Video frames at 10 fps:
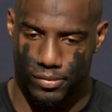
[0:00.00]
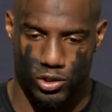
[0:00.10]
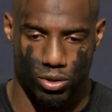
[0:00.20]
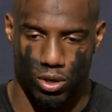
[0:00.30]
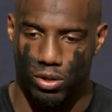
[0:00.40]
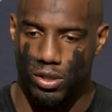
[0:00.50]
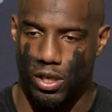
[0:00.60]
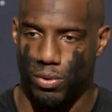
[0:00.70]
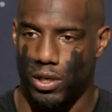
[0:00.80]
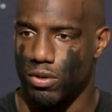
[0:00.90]
So the only
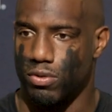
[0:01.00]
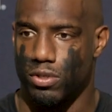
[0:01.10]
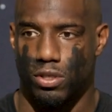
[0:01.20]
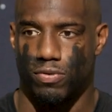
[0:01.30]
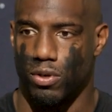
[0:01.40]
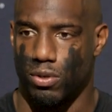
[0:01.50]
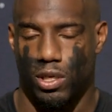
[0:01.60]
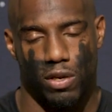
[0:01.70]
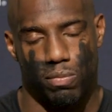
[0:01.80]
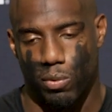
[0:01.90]
thing we can do is just focus. We
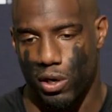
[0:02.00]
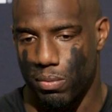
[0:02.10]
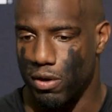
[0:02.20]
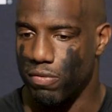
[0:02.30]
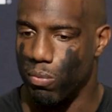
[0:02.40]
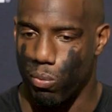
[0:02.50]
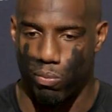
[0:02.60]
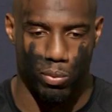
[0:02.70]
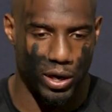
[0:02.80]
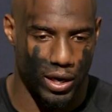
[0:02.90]
can't worry about
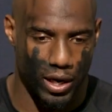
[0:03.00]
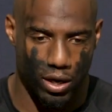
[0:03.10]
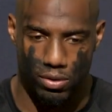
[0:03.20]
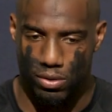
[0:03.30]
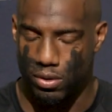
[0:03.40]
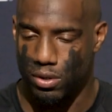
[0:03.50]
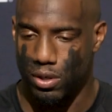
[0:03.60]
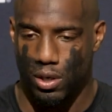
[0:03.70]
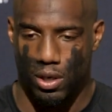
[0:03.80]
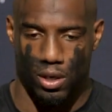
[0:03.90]
winning out
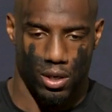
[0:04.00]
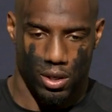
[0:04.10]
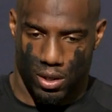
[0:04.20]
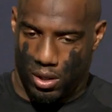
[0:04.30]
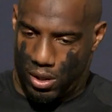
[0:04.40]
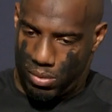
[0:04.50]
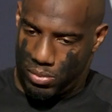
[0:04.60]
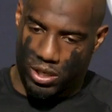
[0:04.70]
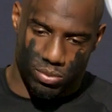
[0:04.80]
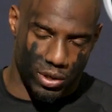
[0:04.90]

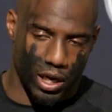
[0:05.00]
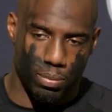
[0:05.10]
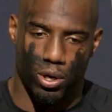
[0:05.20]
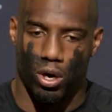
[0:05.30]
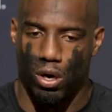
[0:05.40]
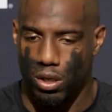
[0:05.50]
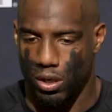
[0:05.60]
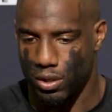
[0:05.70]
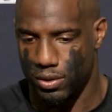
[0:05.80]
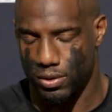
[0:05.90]
because we got to put all
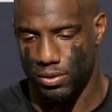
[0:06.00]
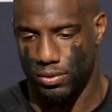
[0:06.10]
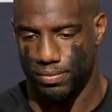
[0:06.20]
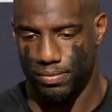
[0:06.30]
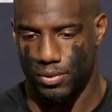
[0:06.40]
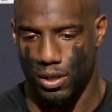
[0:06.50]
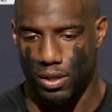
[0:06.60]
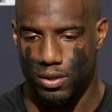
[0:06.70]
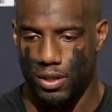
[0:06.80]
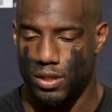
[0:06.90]
our
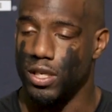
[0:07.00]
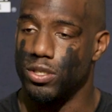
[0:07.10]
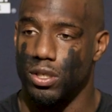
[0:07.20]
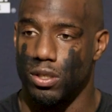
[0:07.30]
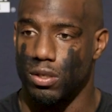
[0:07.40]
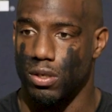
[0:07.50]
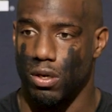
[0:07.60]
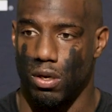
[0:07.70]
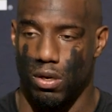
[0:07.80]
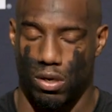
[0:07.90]
attention,
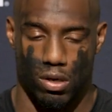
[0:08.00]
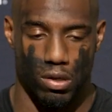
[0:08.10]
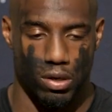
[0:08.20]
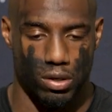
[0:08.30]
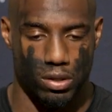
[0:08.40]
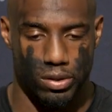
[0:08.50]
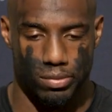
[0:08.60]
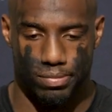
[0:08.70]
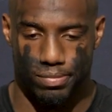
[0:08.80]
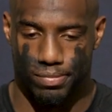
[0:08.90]
all our
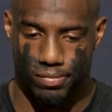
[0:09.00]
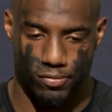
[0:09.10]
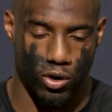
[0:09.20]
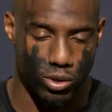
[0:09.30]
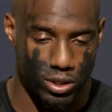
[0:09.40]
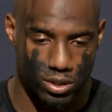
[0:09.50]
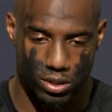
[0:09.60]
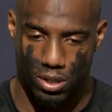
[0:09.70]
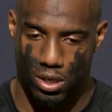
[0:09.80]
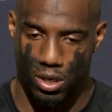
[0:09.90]

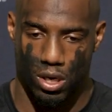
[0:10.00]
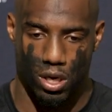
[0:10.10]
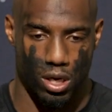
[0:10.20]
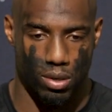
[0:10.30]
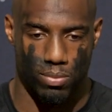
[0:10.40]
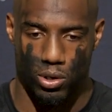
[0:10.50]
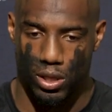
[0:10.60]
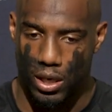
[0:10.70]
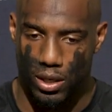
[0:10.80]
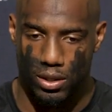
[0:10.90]
focus on the
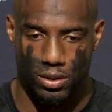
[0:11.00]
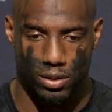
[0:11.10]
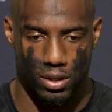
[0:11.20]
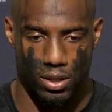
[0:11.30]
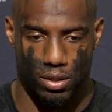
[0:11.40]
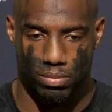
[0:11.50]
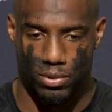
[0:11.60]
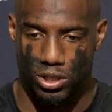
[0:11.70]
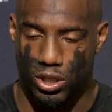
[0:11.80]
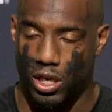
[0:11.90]
Lions,
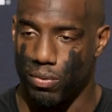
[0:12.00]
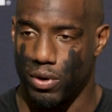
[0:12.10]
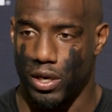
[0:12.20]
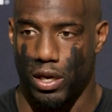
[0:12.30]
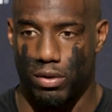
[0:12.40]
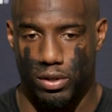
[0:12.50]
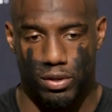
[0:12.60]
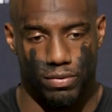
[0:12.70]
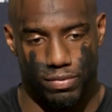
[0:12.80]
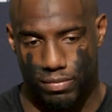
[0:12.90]
because you can't win out
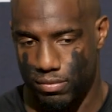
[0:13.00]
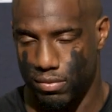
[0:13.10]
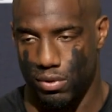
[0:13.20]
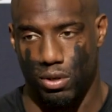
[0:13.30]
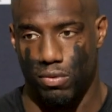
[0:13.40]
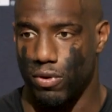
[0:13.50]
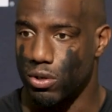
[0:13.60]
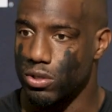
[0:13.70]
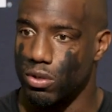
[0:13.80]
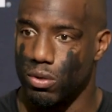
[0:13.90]
if you don't
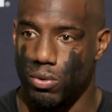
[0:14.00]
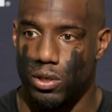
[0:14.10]
focus on